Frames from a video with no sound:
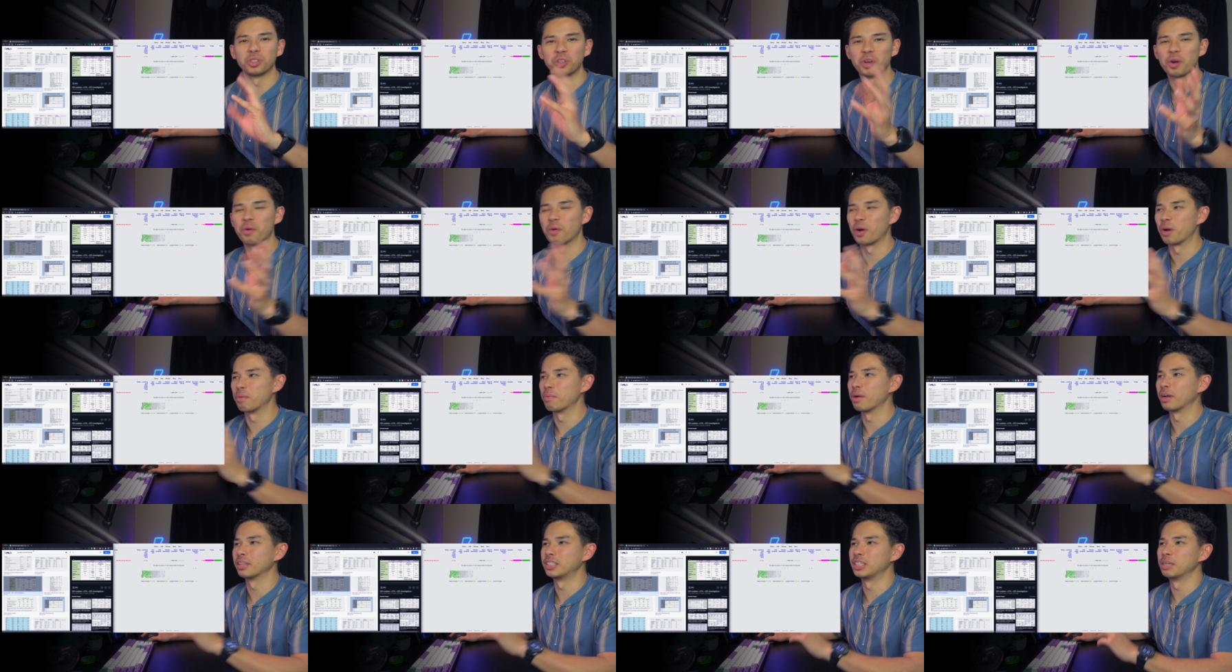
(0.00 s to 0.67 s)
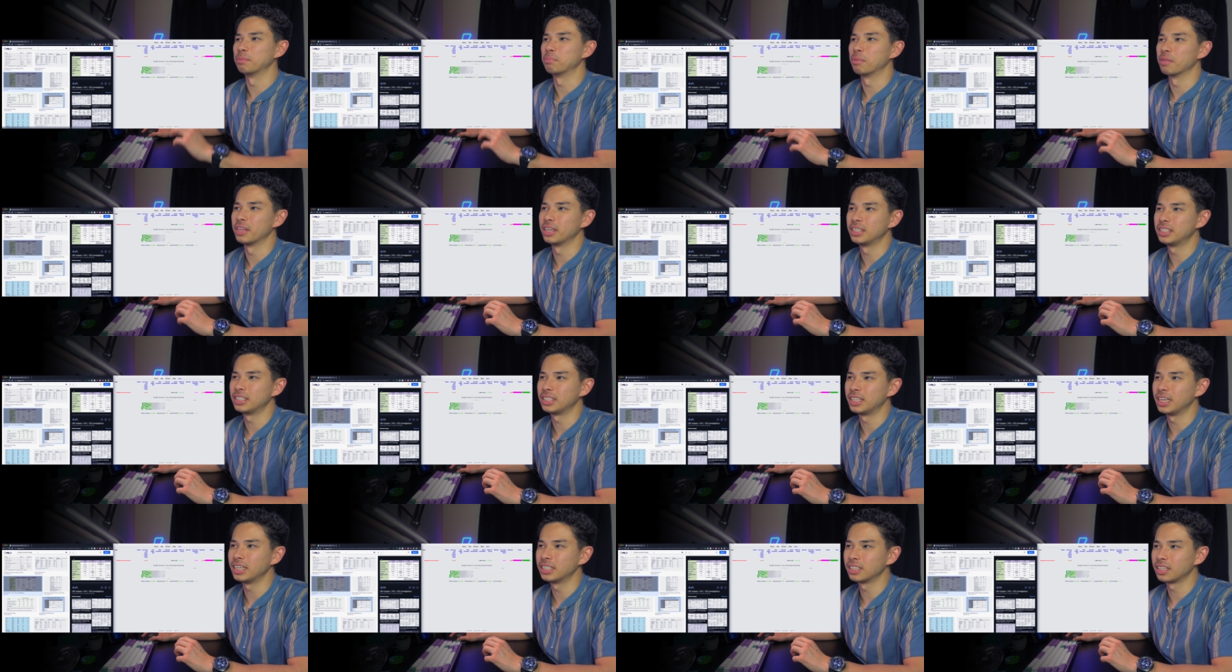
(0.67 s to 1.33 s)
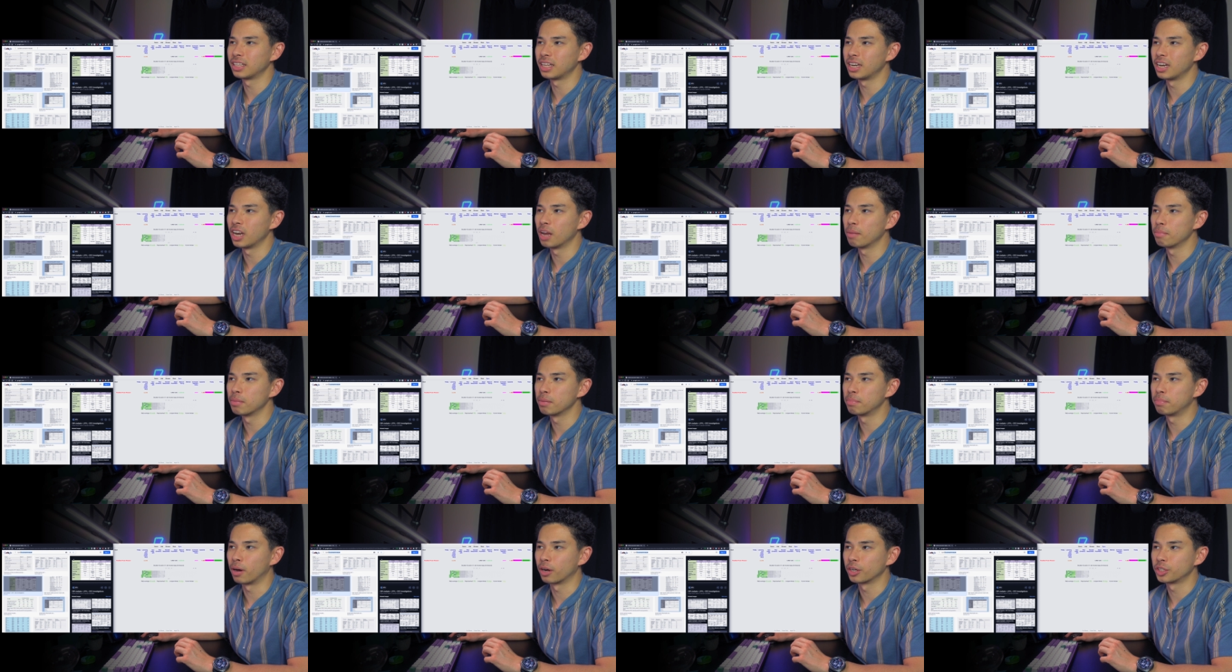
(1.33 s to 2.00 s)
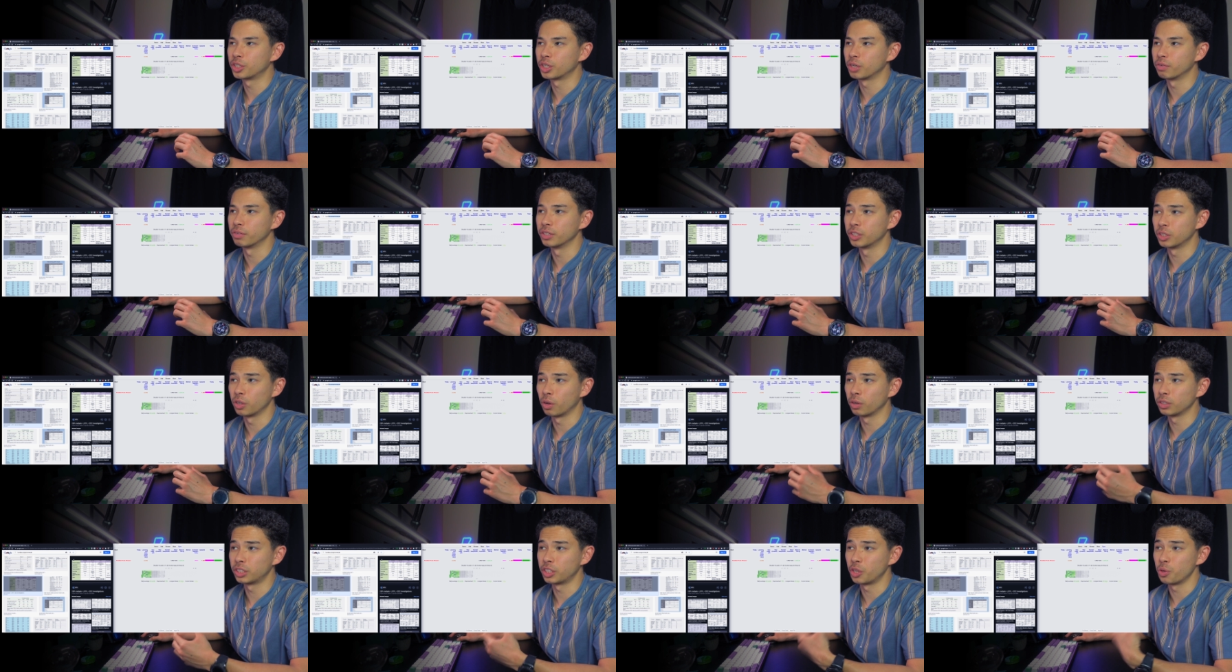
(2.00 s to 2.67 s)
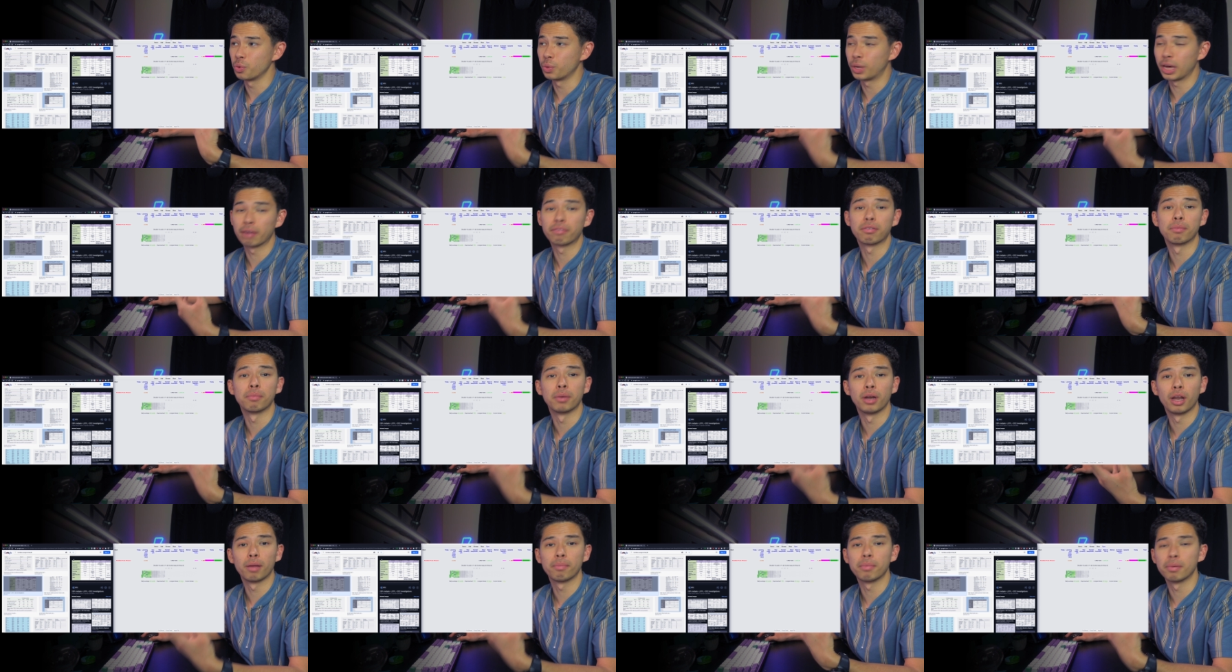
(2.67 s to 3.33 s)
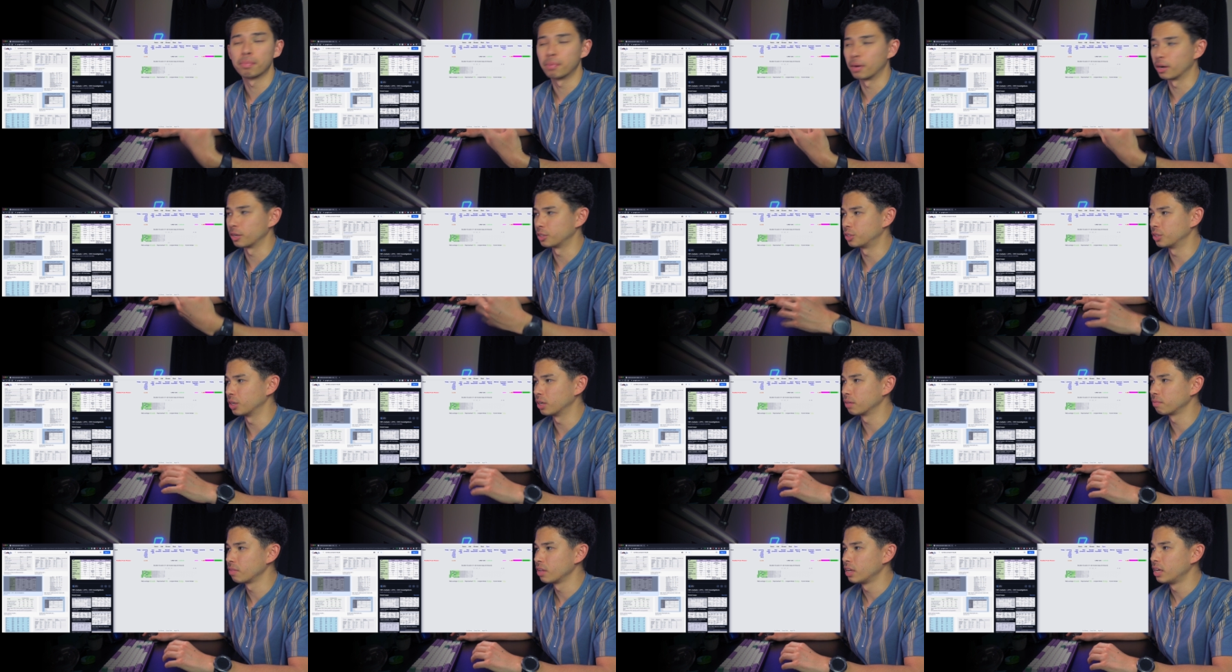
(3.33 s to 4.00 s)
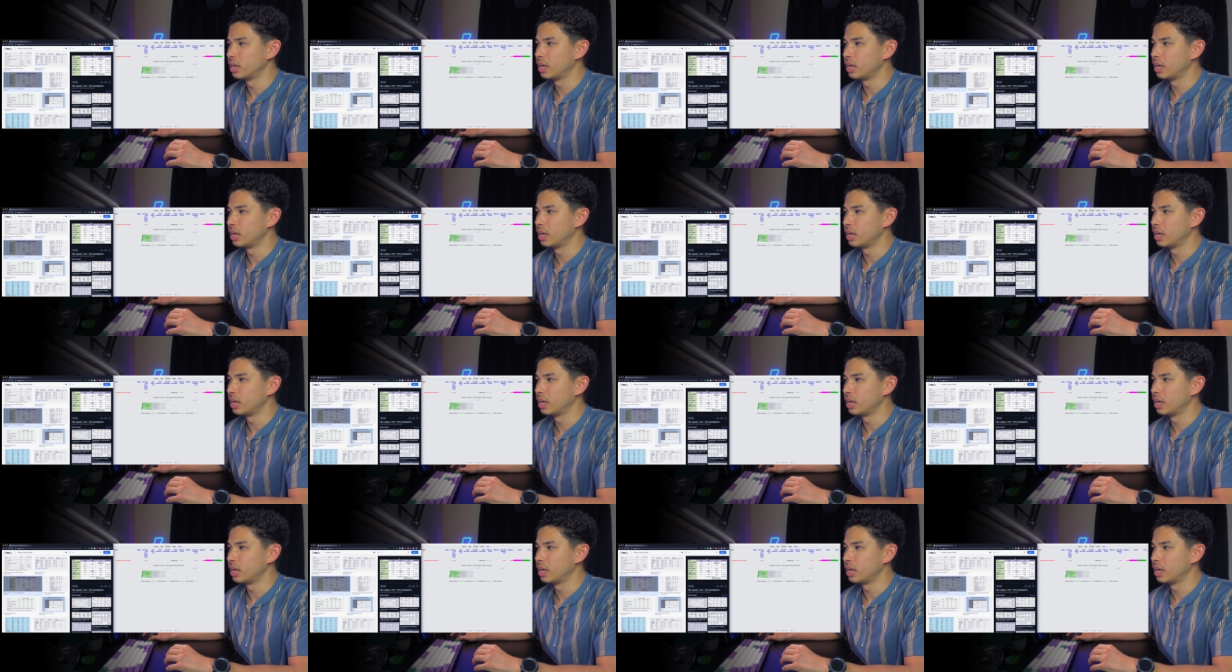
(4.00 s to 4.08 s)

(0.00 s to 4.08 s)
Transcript: don't worry about it, but this, these are the lumbar puncture results that you get from a lumbar puncture.